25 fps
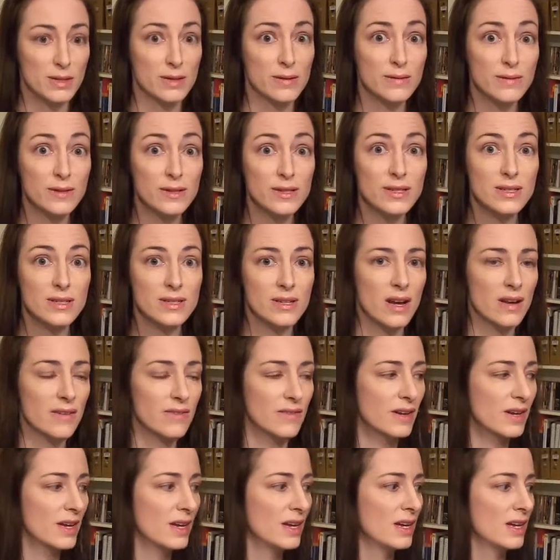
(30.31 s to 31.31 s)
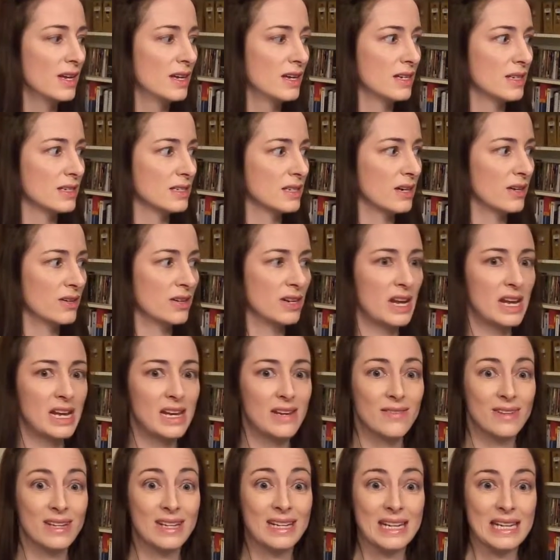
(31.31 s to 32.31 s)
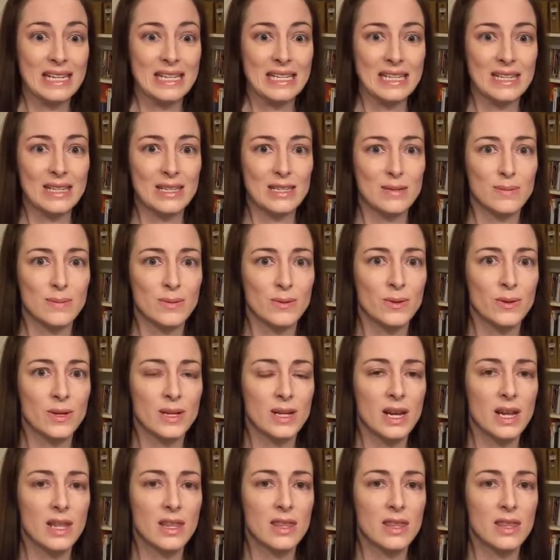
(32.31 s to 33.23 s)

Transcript: So first off is, how did I even get to this point?